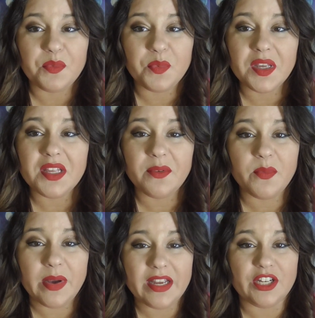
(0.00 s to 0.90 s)
really
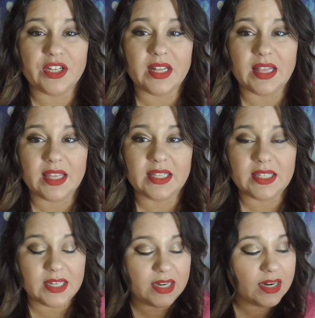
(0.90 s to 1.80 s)
wish that this
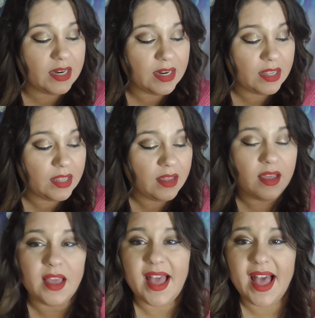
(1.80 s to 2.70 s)
didn't
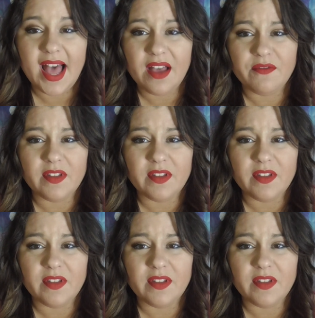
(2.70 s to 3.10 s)
have